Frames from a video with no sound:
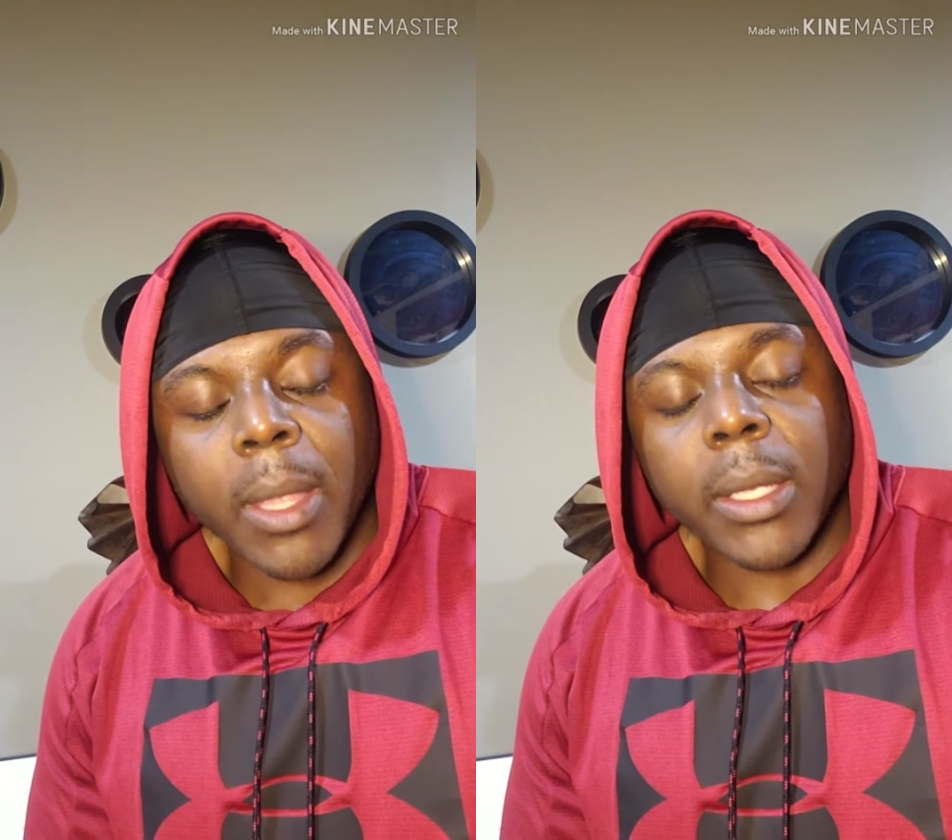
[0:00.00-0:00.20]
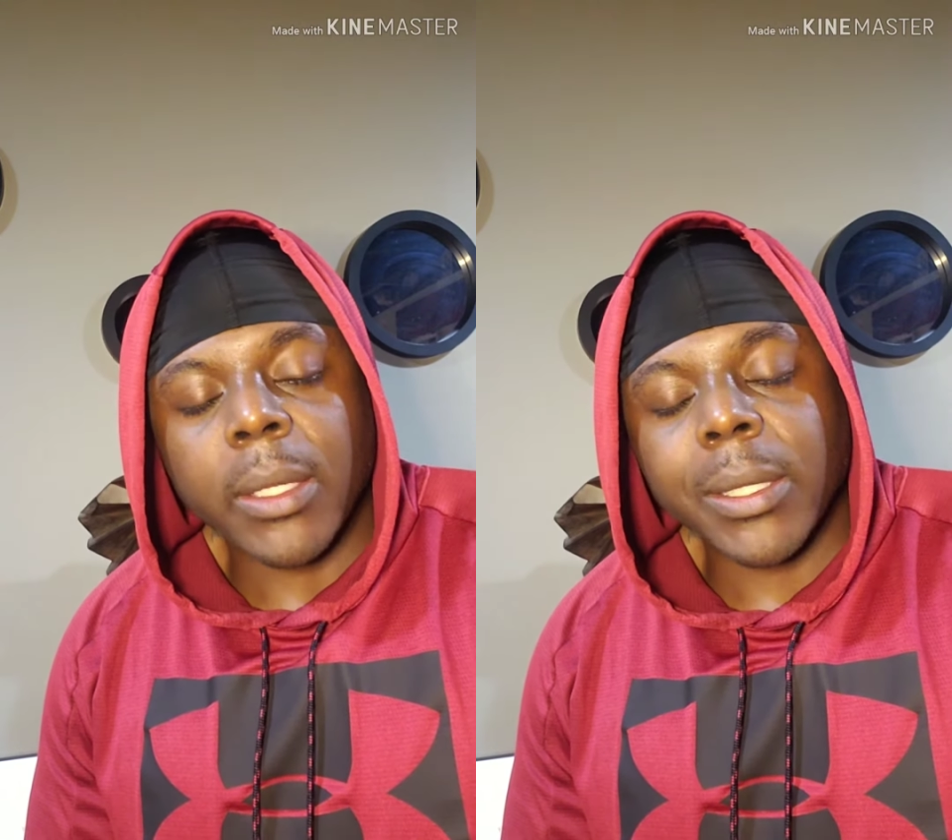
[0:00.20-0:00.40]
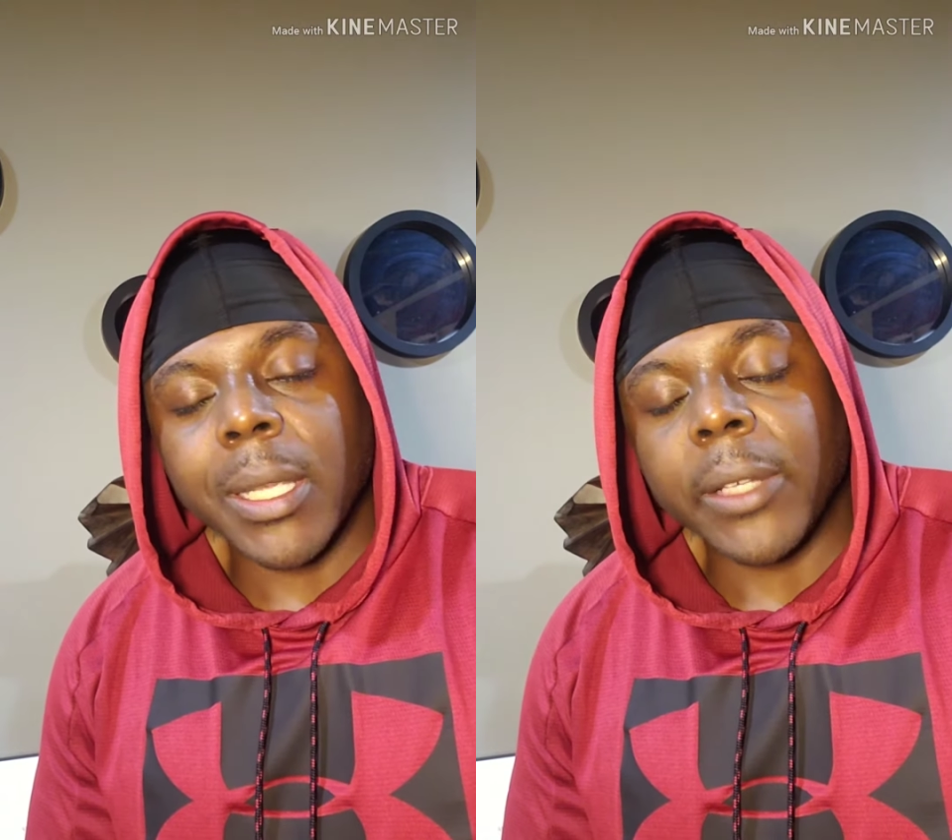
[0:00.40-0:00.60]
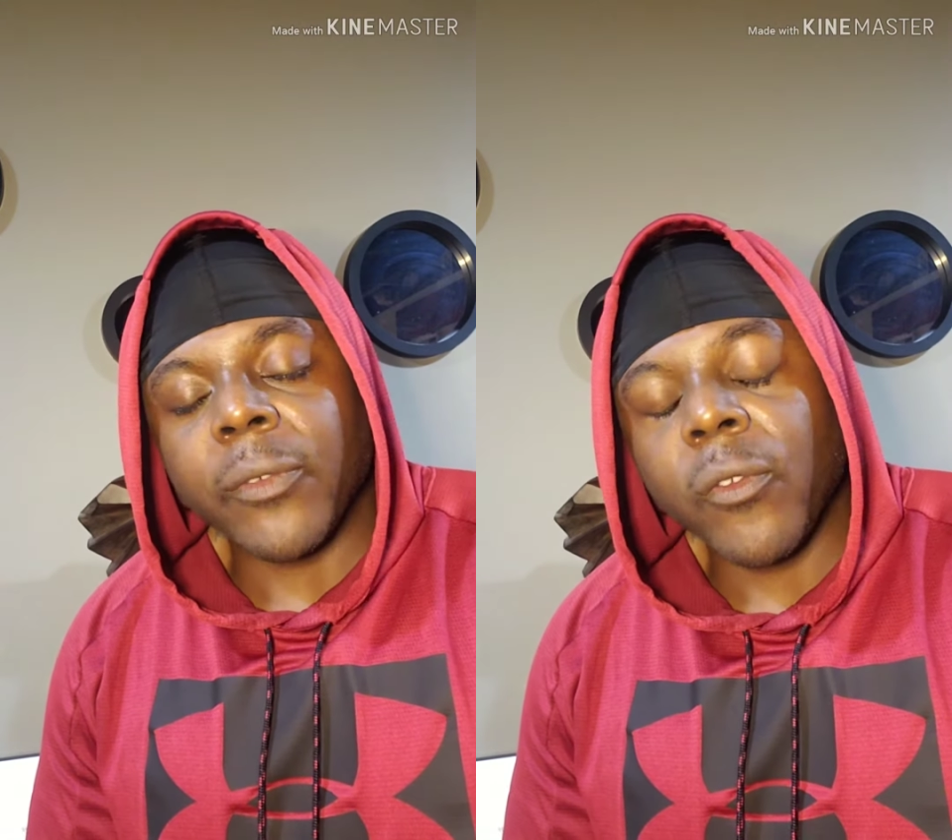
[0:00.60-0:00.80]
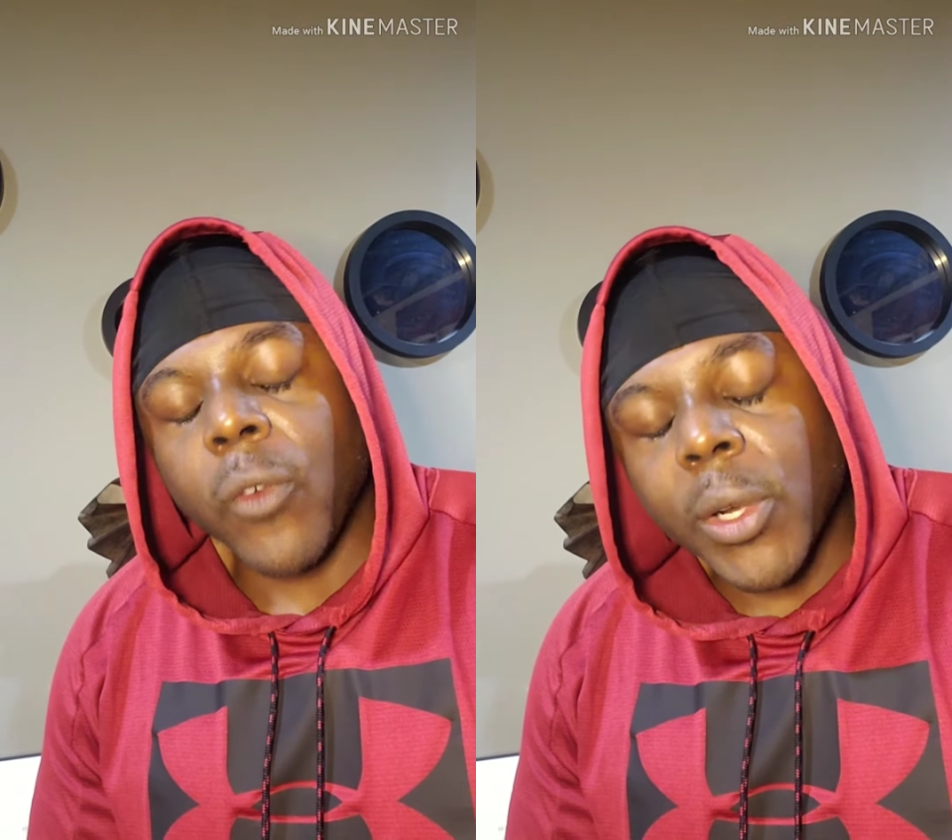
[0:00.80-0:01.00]
It's
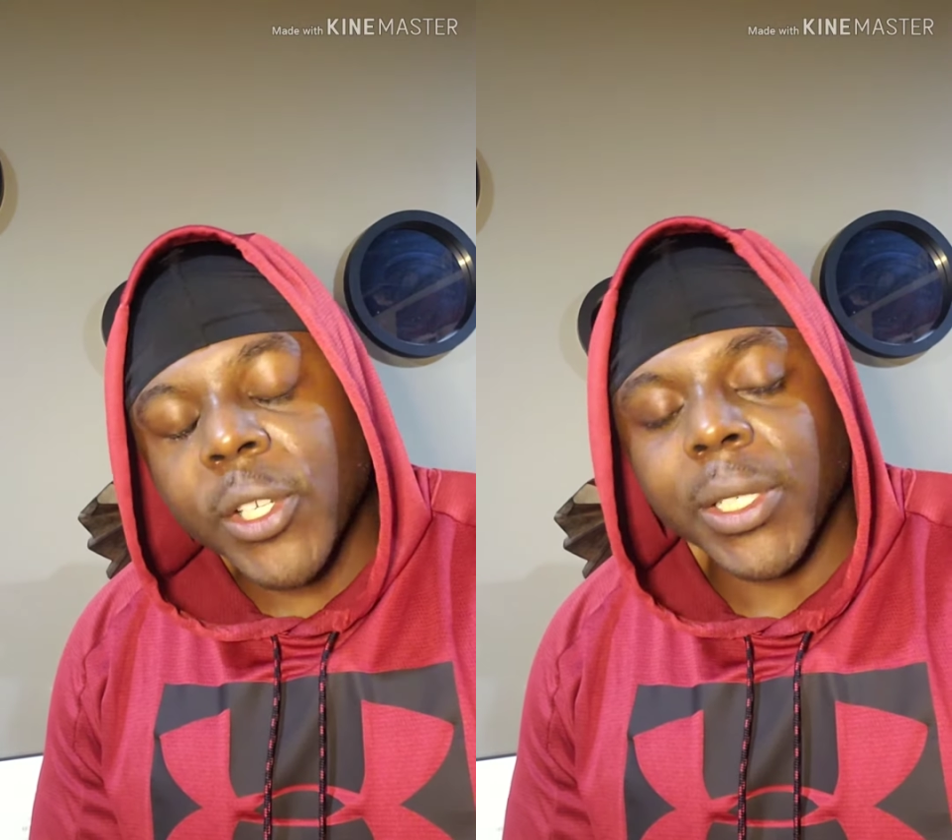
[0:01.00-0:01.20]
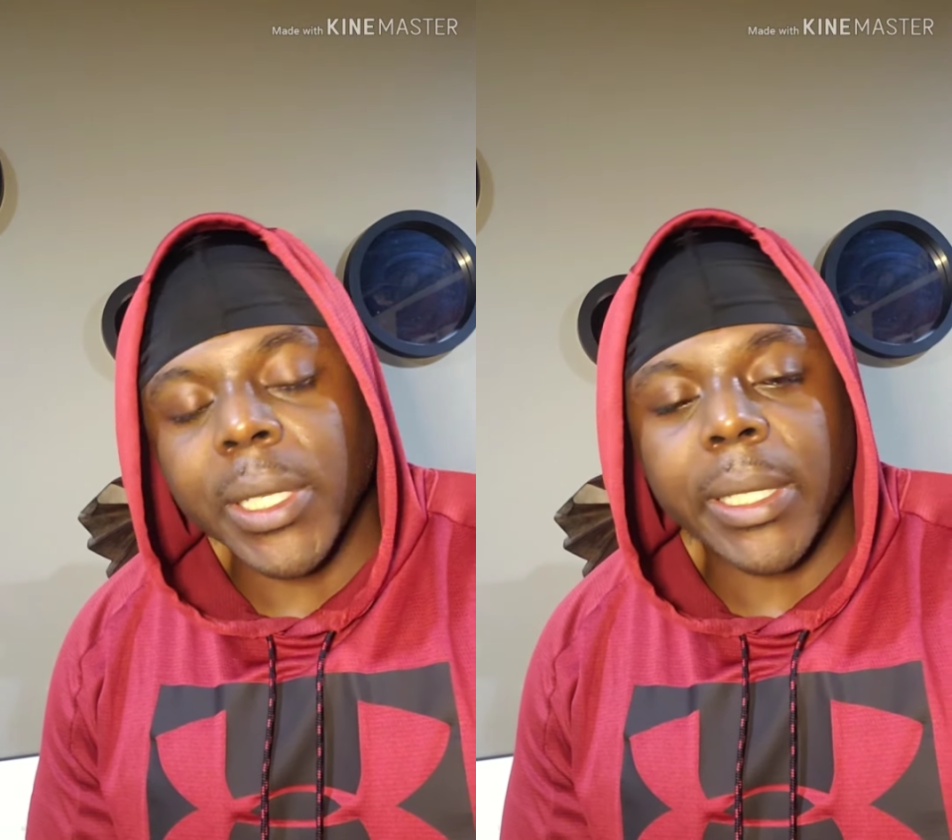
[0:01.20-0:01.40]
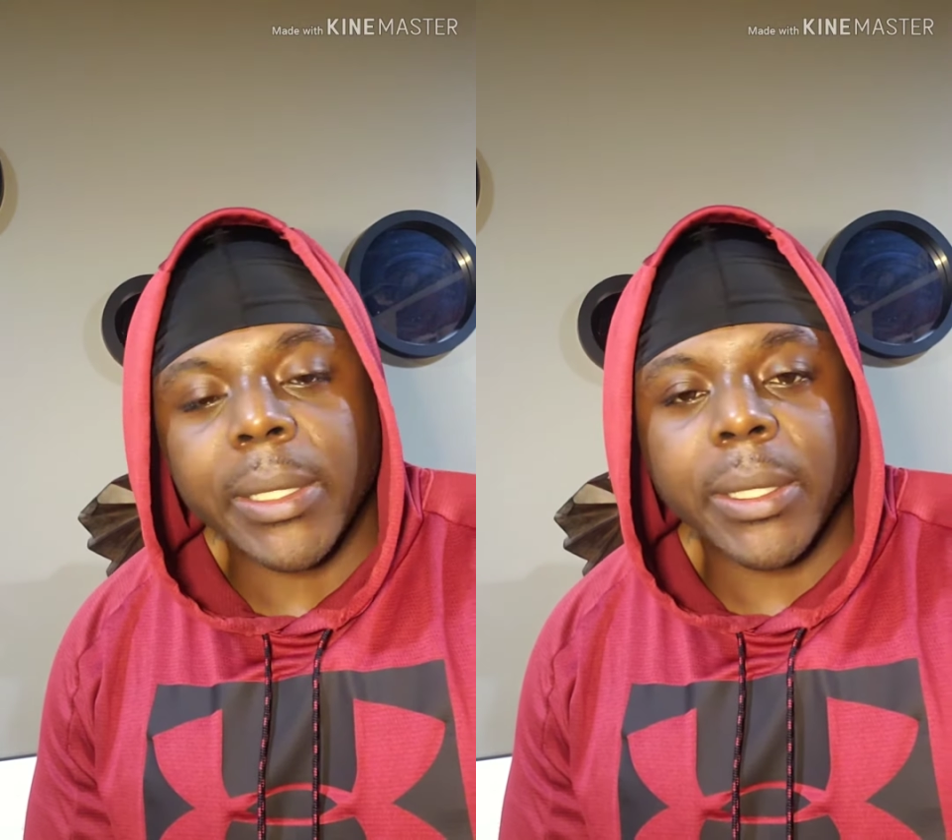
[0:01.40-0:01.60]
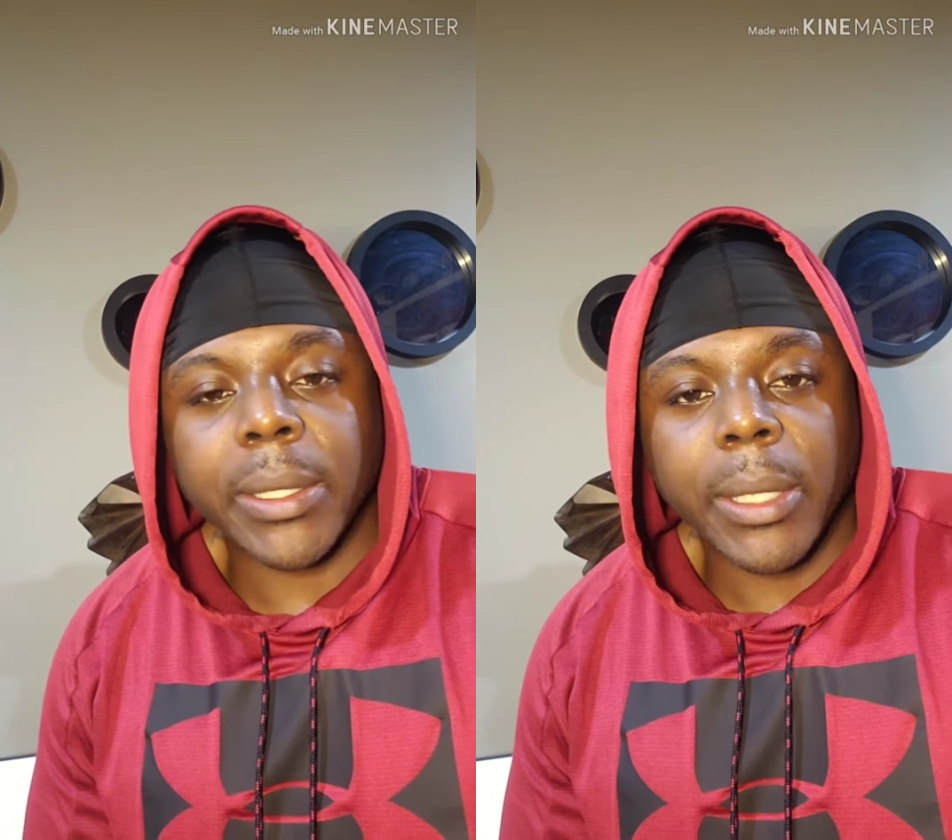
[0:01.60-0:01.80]
unfortunate,